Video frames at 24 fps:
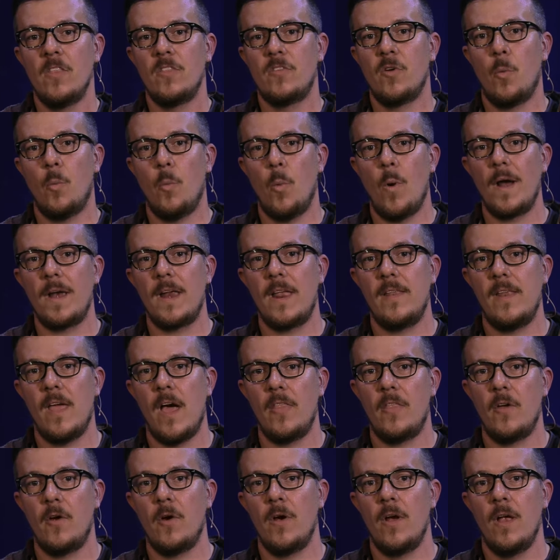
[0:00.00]
to one
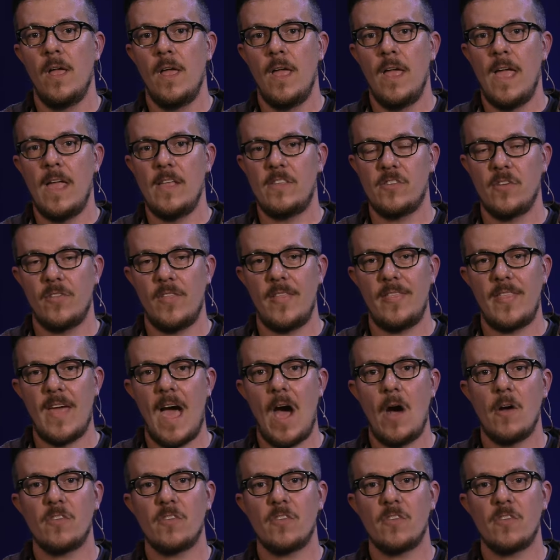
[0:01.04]
another so that the